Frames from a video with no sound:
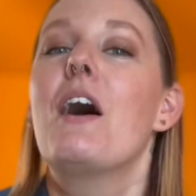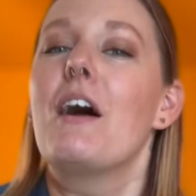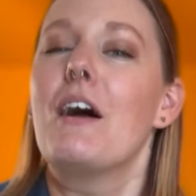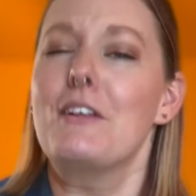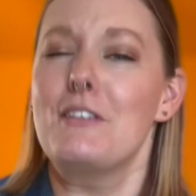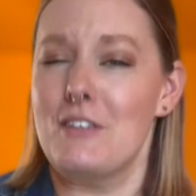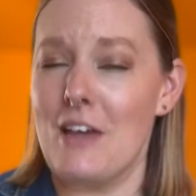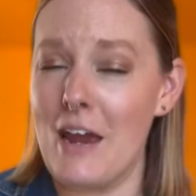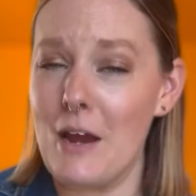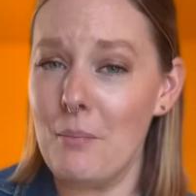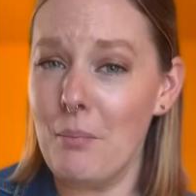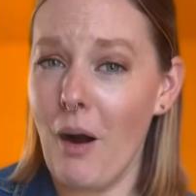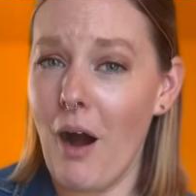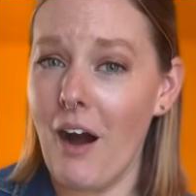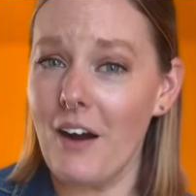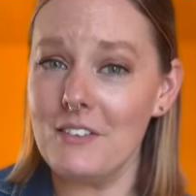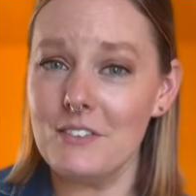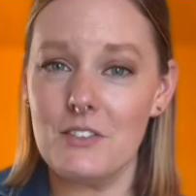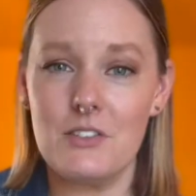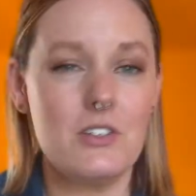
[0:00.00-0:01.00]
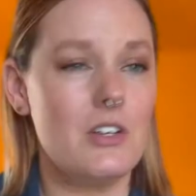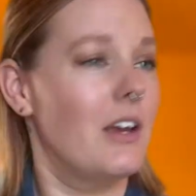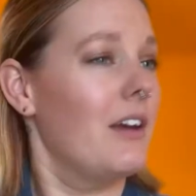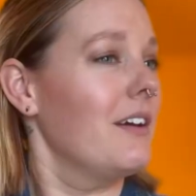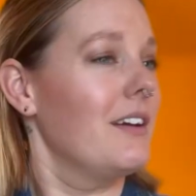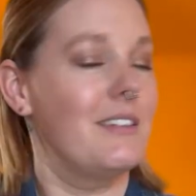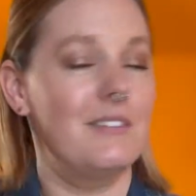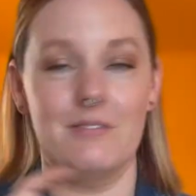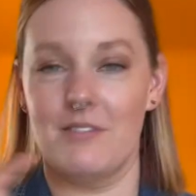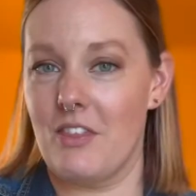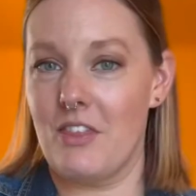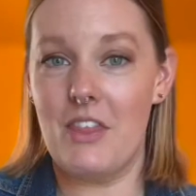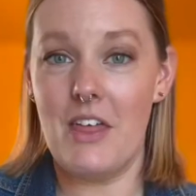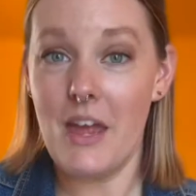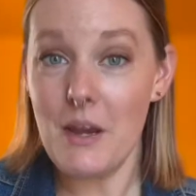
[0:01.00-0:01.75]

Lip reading: Tampons, they